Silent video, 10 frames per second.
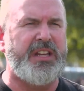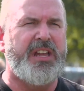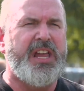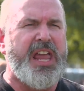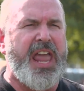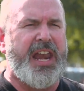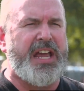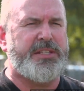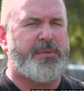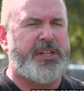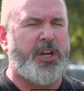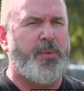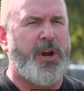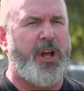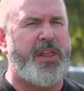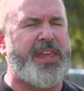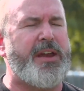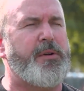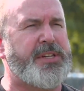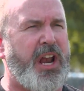and as the year went on, they
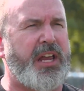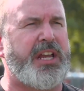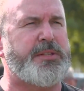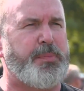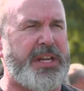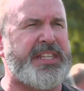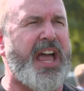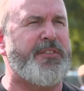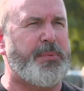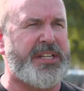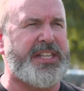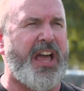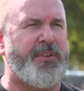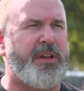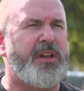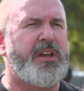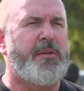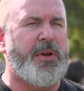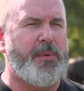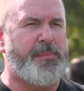were telling us, please have it, please have it,
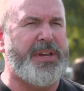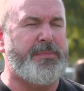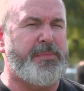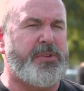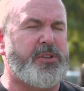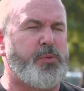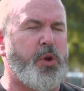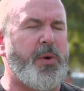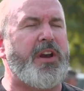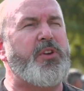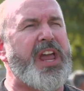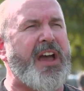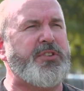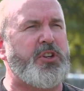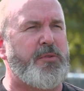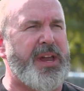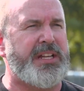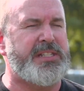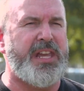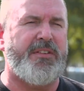but we'd be do whatever you have to do to make
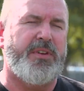it safe.